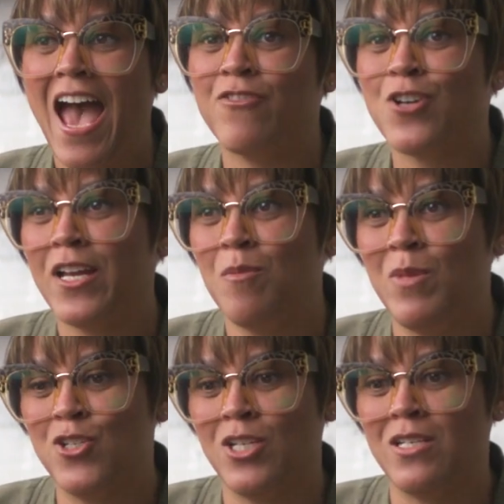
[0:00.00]
After I
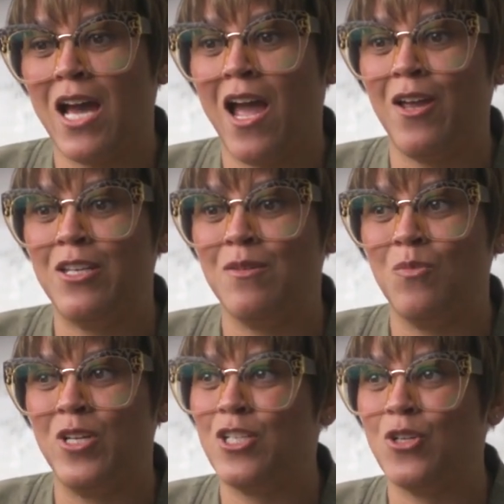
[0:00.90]
commissioned, I
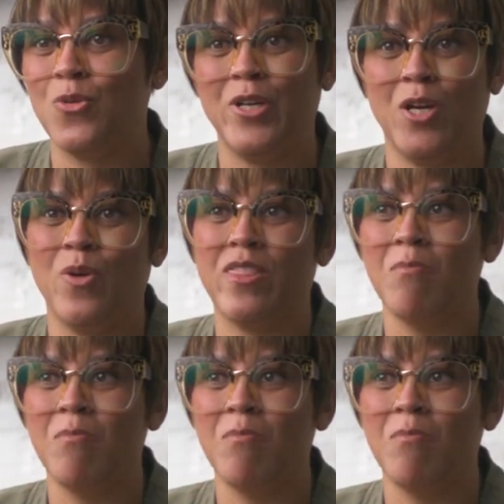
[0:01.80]
went to Korea with